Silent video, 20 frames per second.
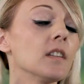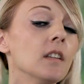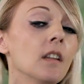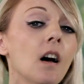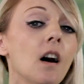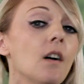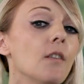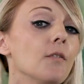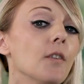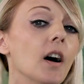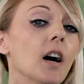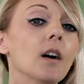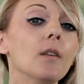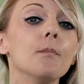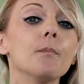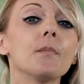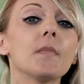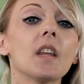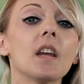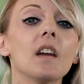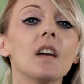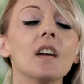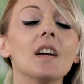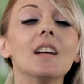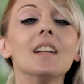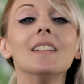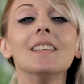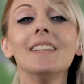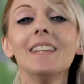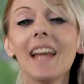the larva.
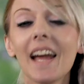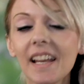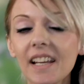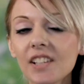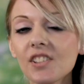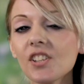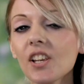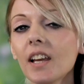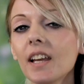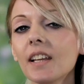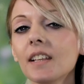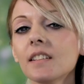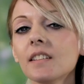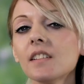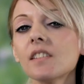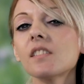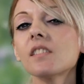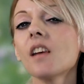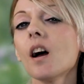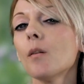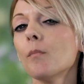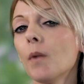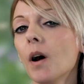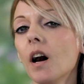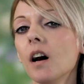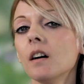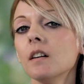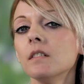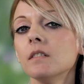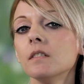Later in the
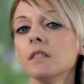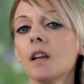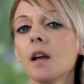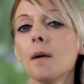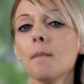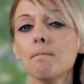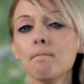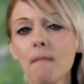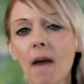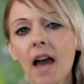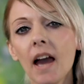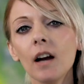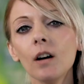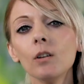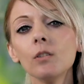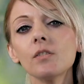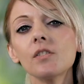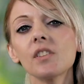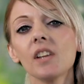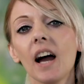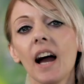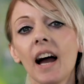summer, males